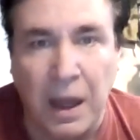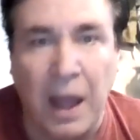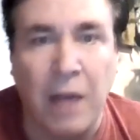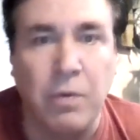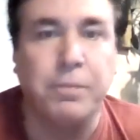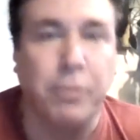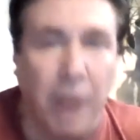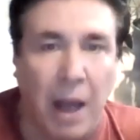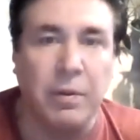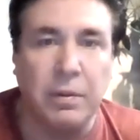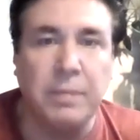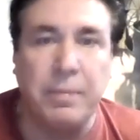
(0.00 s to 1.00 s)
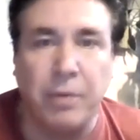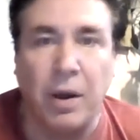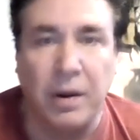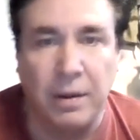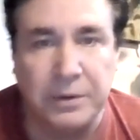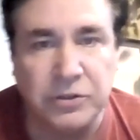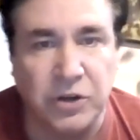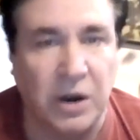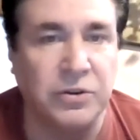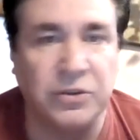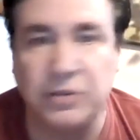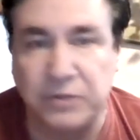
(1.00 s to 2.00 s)
I would probably be brought up on
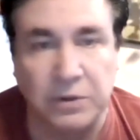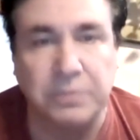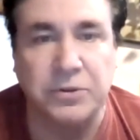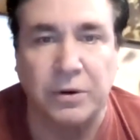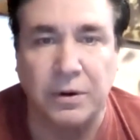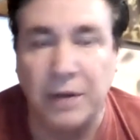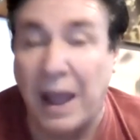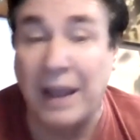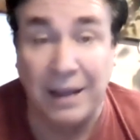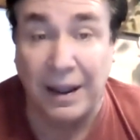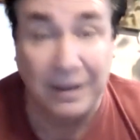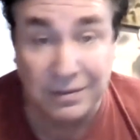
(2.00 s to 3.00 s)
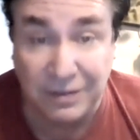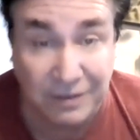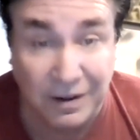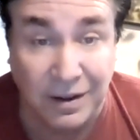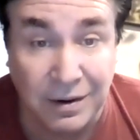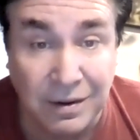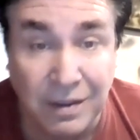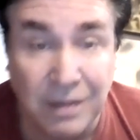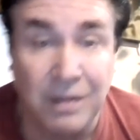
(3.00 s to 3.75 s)
charges of some sort. I can see it,